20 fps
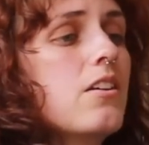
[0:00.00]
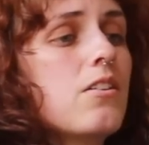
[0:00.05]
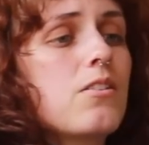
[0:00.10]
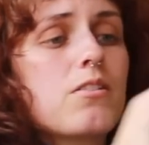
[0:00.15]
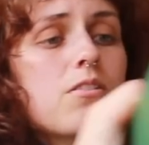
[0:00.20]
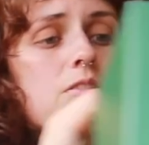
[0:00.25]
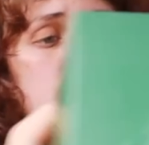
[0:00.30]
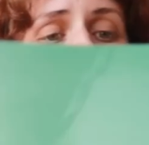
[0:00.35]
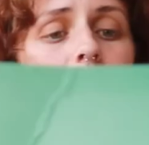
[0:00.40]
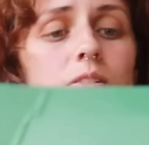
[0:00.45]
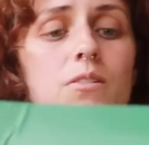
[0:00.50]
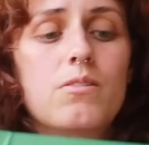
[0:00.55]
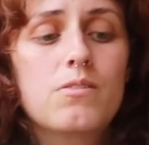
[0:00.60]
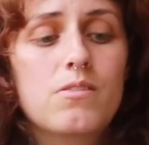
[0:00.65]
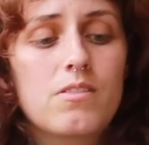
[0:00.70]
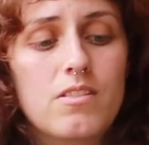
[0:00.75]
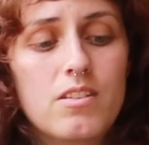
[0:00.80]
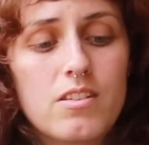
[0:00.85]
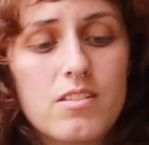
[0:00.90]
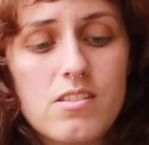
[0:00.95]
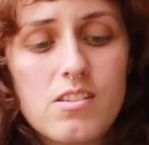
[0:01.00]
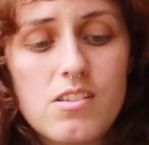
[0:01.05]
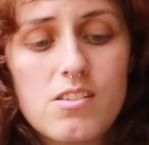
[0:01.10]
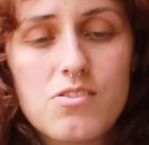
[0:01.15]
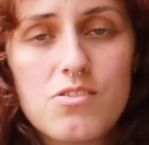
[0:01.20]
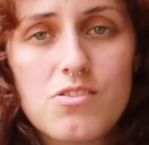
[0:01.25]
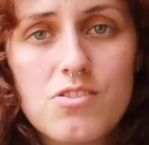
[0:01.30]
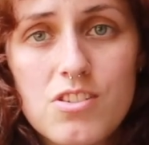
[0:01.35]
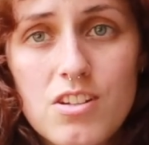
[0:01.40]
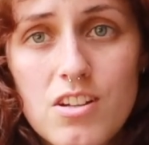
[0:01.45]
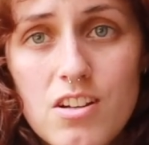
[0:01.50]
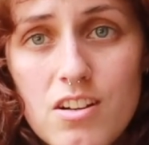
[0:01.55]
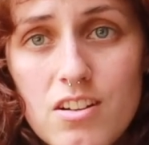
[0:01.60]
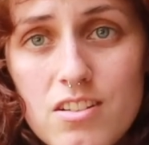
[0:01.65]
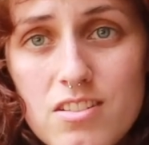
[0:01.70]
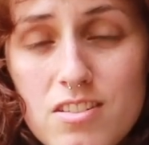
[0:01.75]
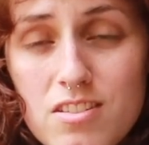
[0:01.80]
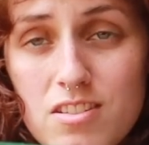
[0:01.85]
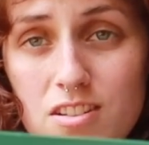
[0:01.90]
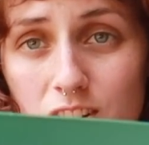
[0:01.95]
go through. This is
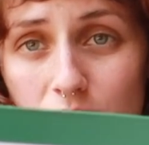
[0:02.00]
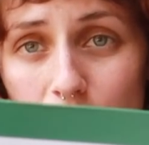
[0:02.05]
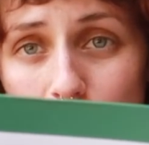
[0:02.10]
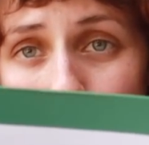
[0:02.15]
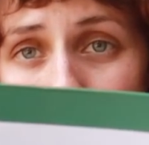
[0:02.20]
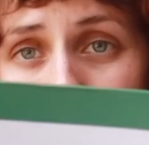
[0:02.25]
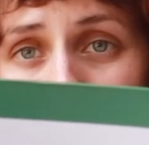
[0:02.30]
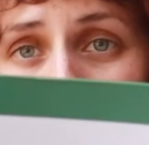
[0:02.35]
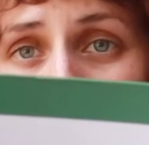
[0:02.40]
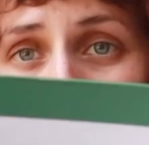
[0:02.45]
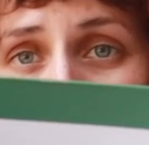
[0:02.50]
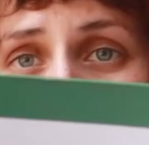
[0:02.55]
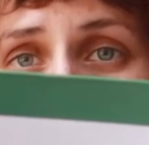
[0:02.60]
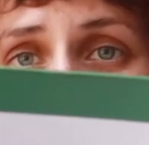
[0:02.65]
just a whole bunch